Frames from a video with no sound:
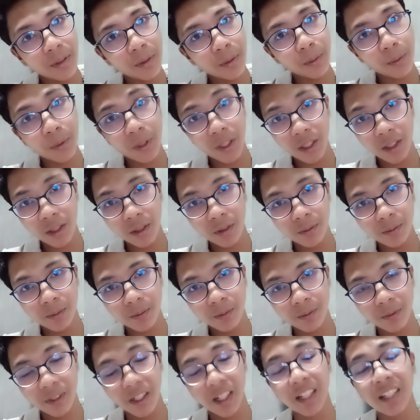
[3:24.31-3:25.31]
Well,
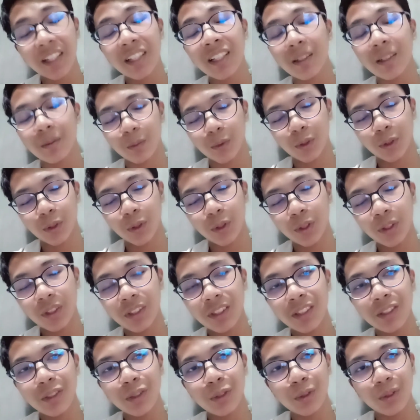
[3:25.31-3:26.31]
I am
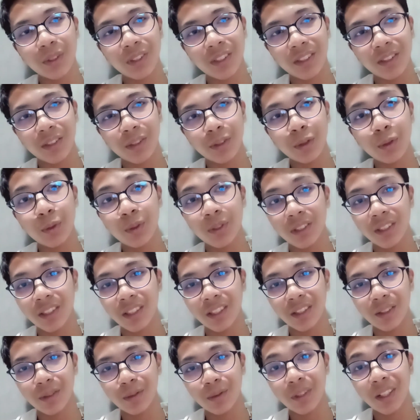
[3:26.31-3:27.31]
currently us using
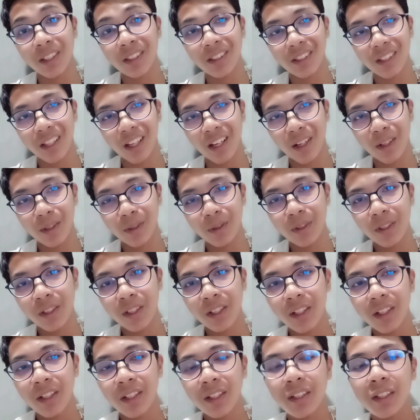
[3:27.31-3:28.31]
it right now.
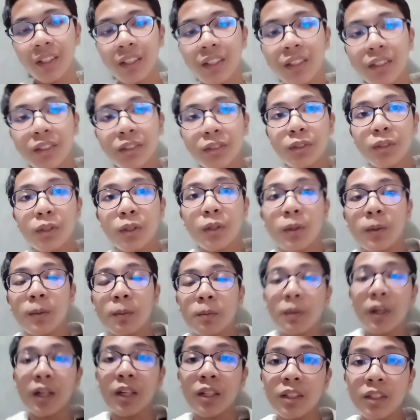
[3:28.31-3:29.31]
So
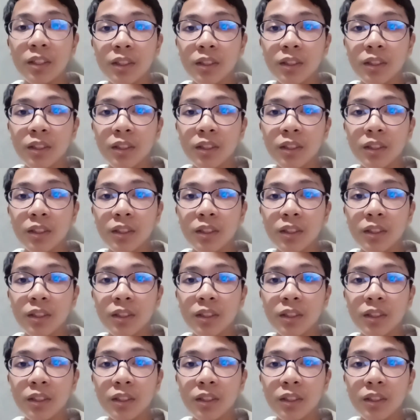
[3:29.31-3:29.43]
my,